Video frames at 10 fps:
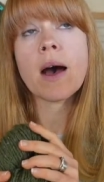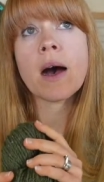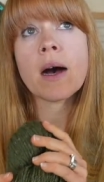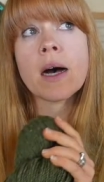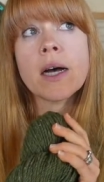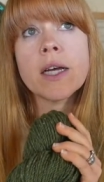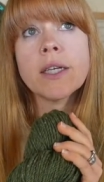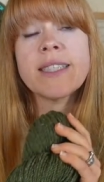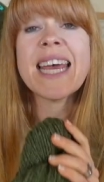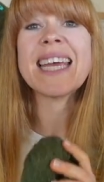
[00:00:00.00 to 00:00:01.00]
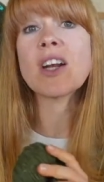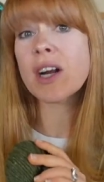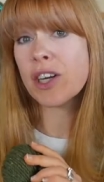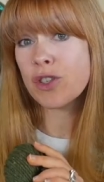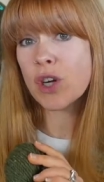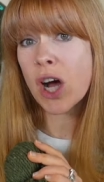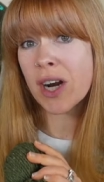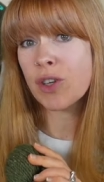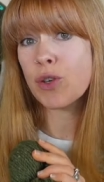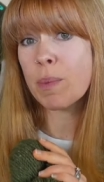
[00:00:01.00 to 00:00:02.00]
uh, take it on a
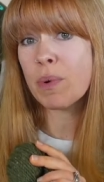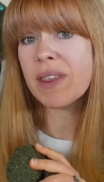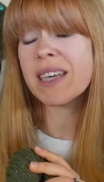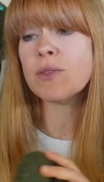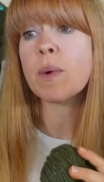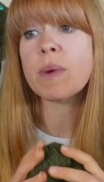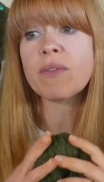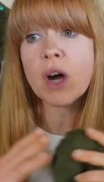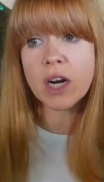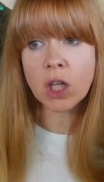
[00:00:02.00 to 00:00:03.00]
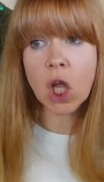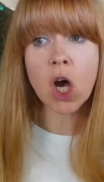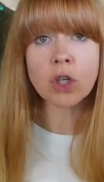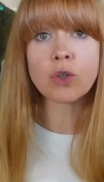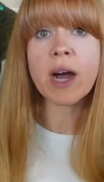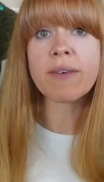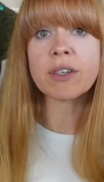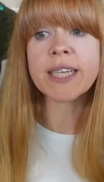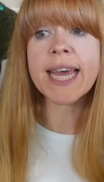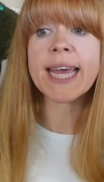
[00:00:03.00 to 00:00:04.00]
on a trip with us when we've got a long
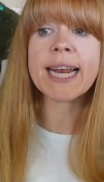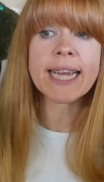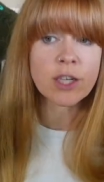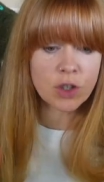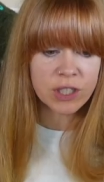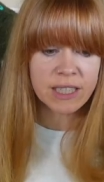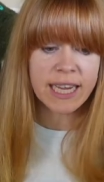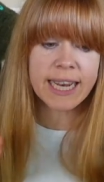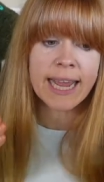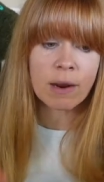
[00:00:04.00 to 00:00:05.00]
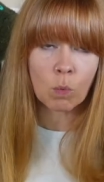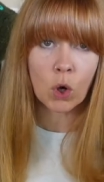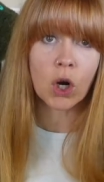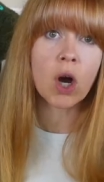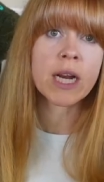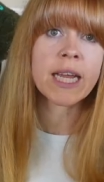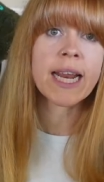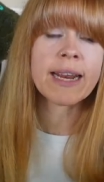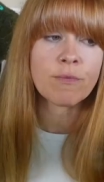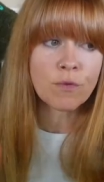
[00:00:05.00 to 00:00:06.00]
travel day, and I can just sit and work on
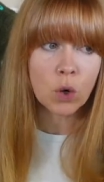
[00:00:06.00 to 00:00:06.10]
it and